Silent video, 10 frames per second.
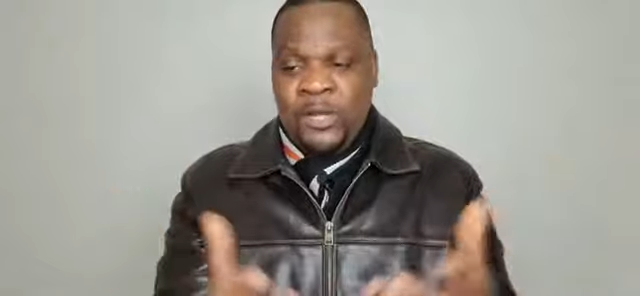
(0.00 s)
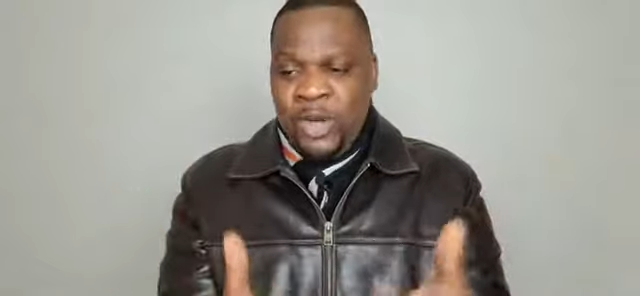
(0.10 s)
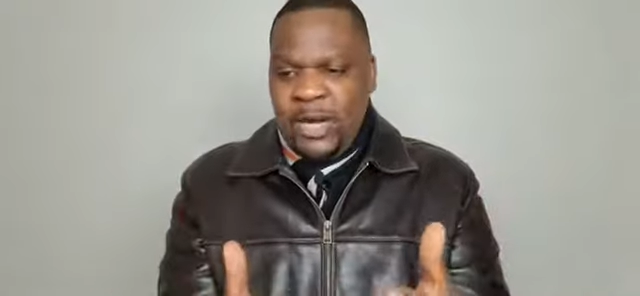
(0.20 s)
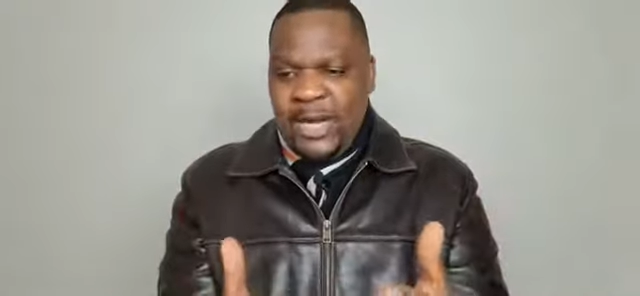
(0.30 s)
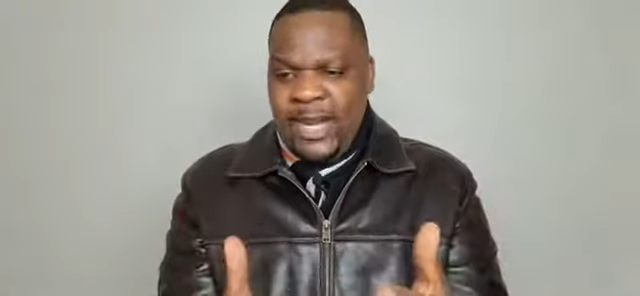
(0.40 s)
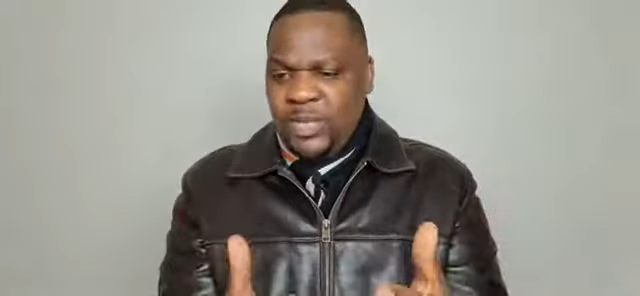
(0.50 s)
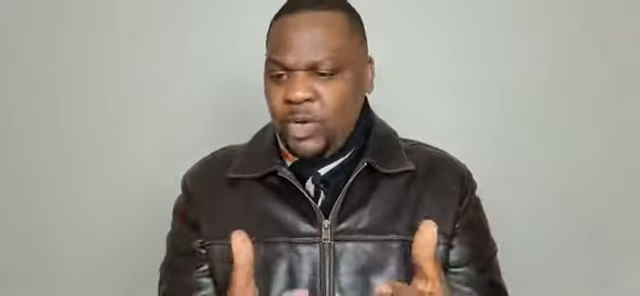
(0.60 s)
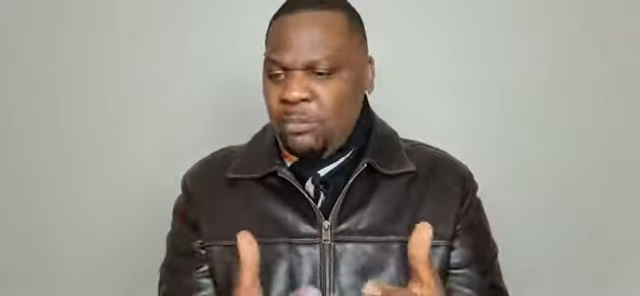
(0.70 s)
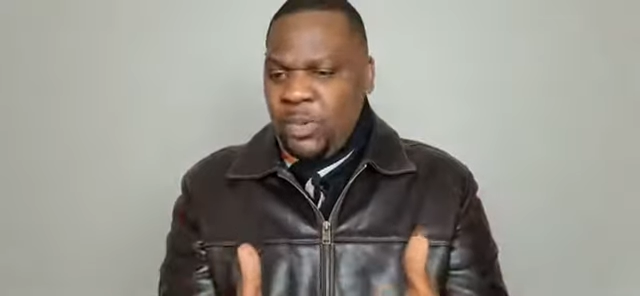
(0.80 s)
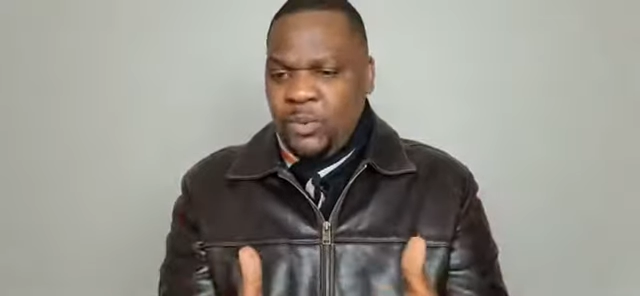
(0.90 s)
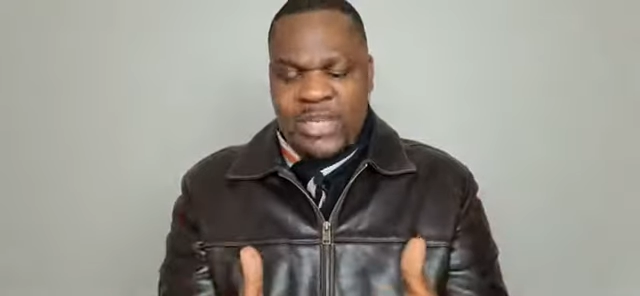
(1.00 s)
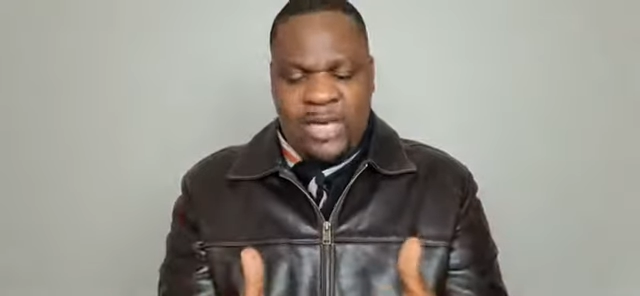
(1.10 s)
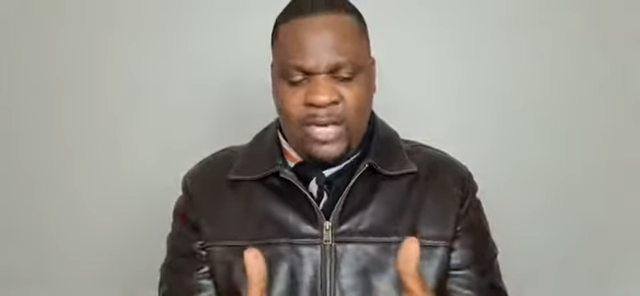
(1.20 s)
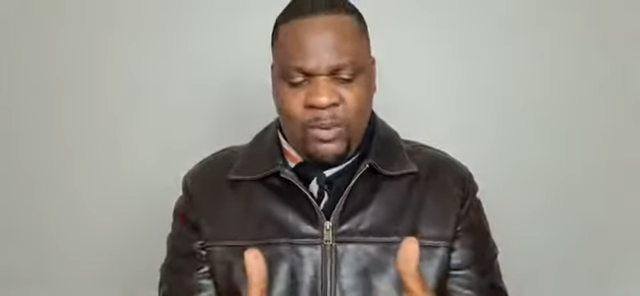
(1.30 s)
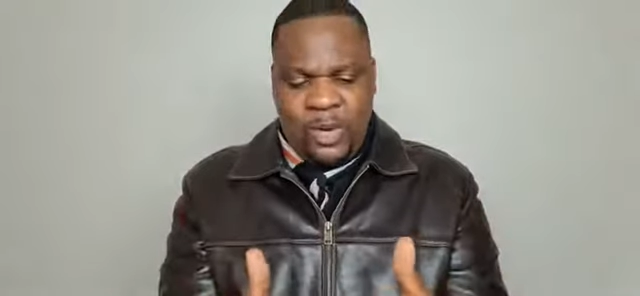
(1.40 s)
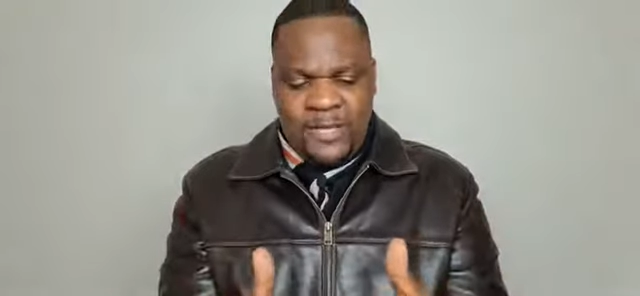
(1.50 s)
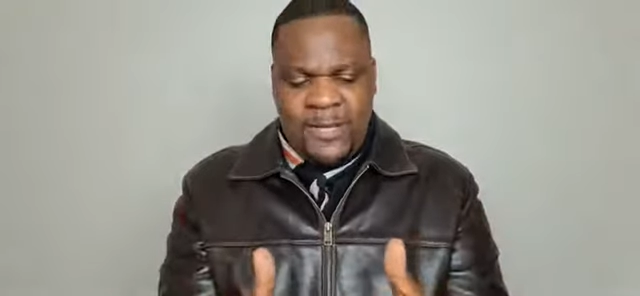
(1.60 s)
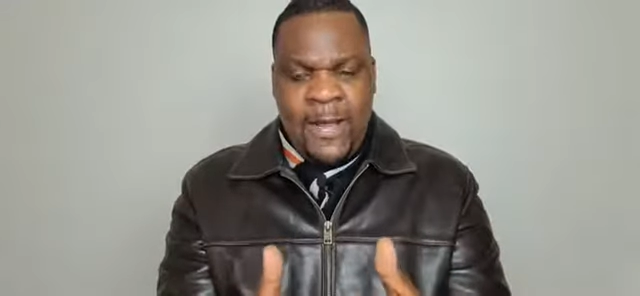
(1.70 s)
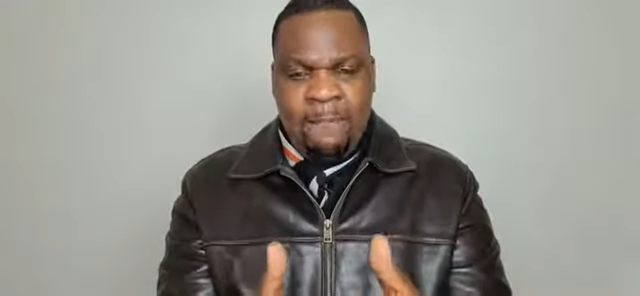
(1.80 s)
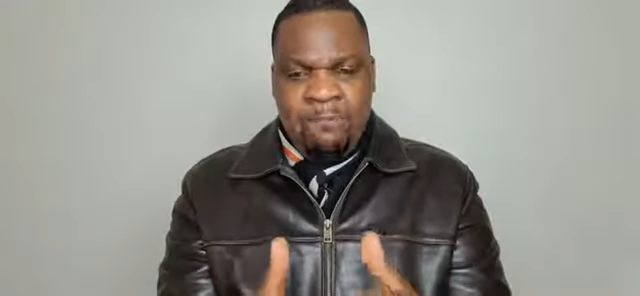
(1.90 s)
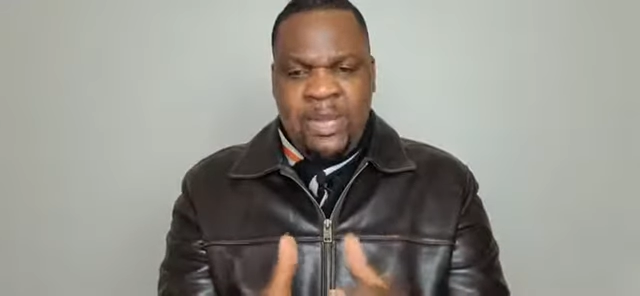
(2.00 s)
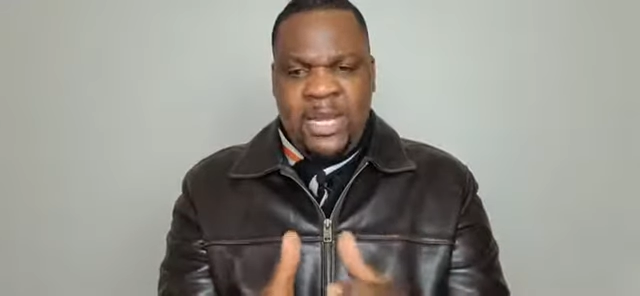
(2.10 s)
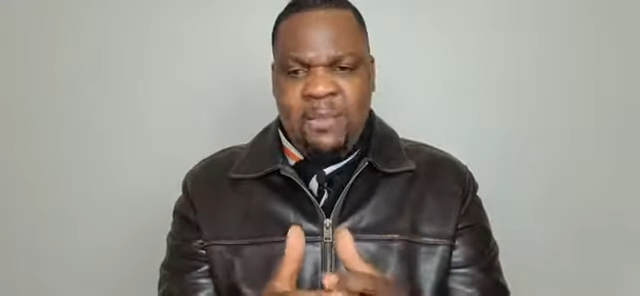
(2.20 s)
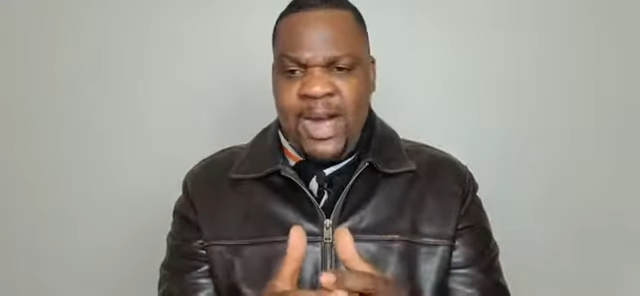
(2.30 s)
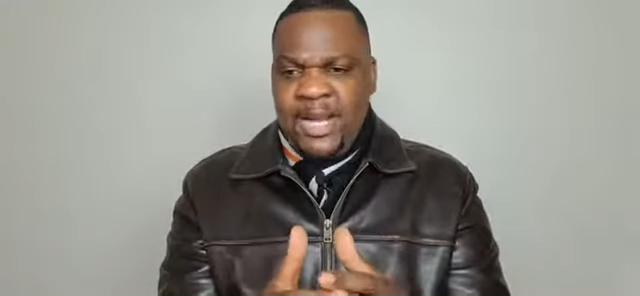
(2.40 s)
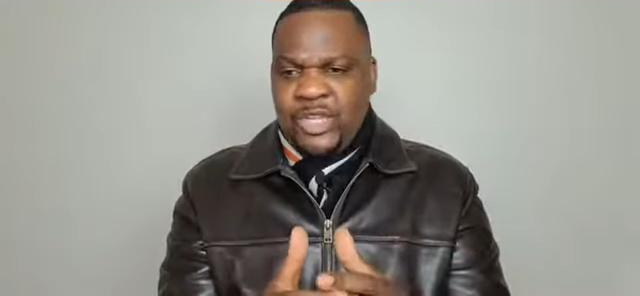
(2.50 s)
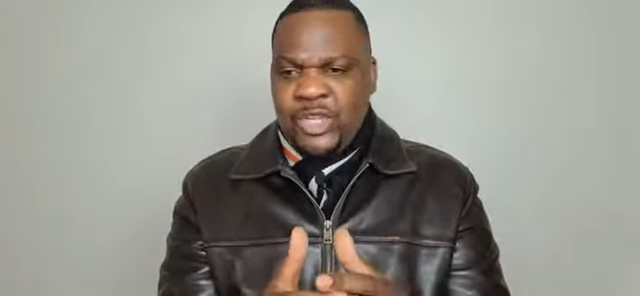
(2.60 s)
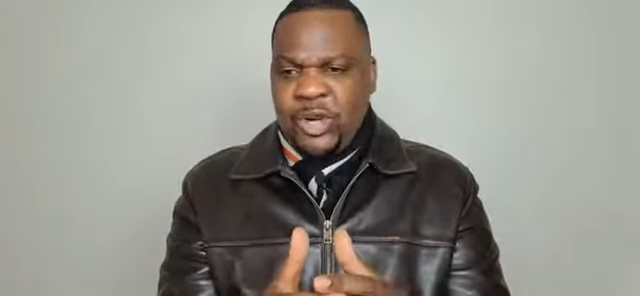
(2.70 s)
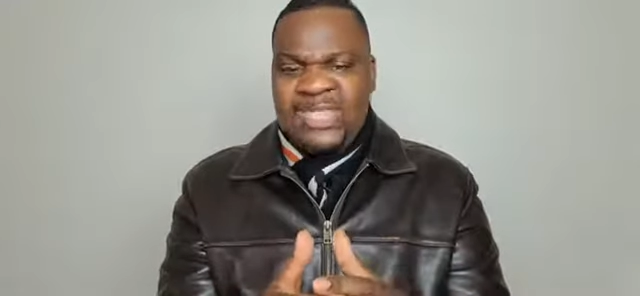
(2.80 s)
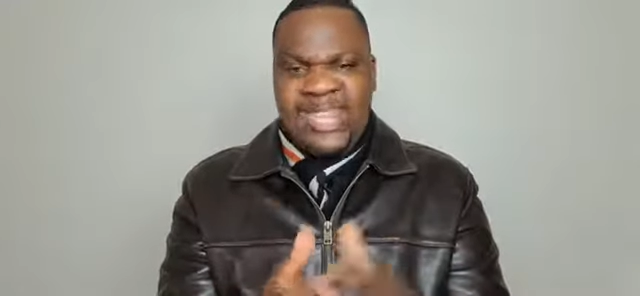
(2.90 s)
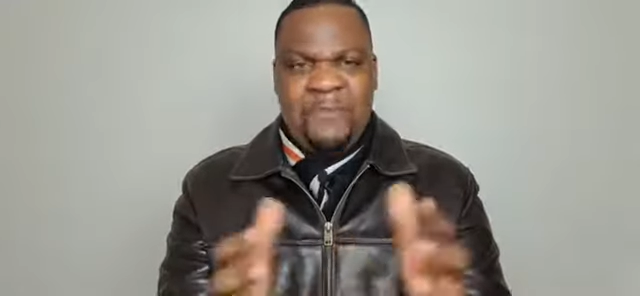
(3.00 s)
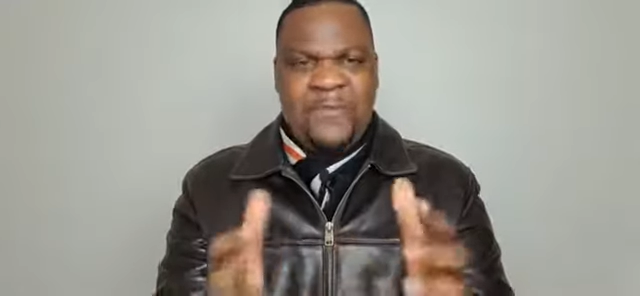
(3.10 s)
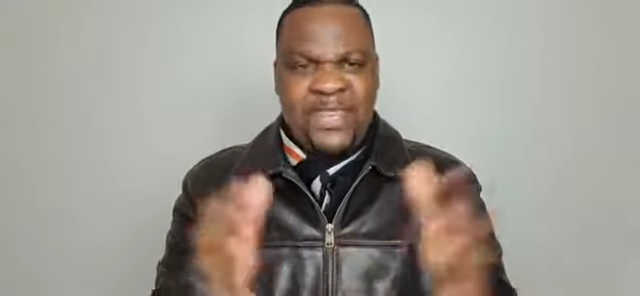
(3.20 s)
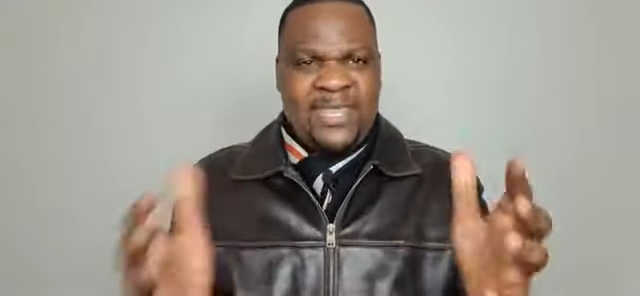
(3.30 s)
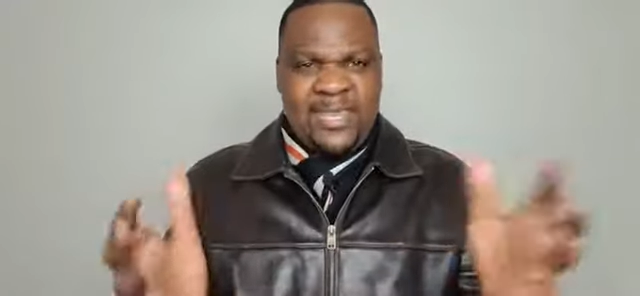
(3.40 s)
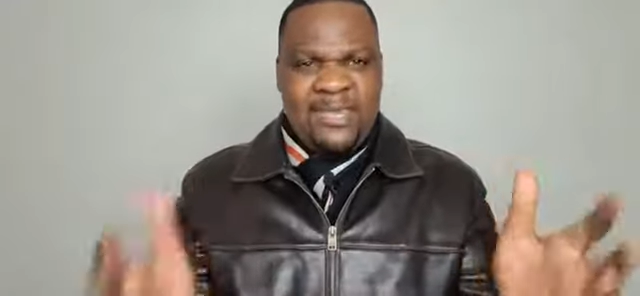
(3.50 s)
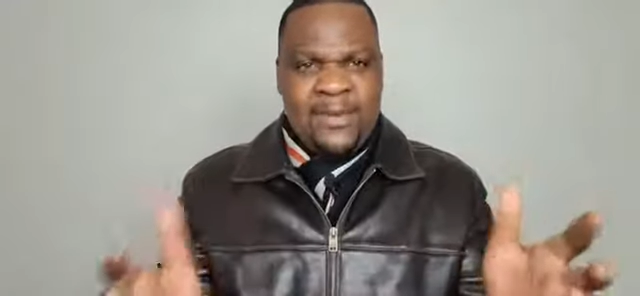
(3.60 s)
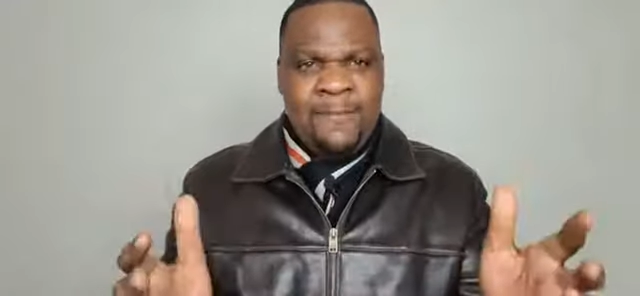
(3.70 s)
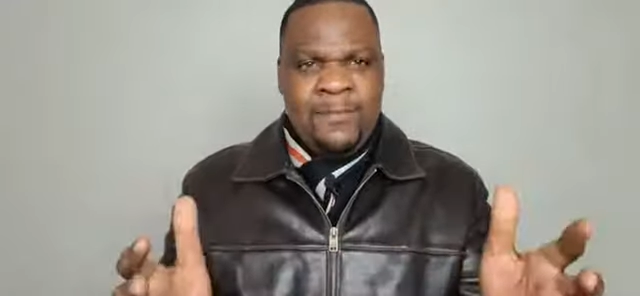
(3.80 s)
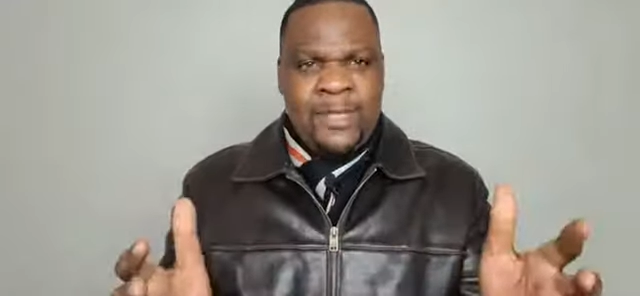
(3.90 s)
Don't let your moods, in other words, minimize your deficits.